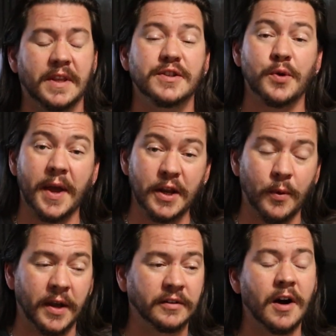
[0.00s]
So
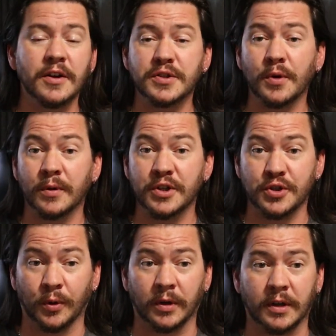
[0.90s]
anyway, long story
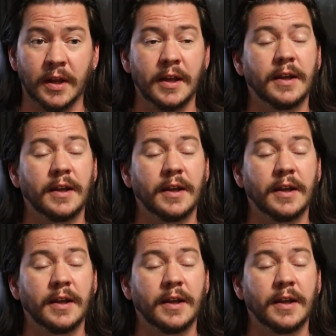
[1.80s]
short,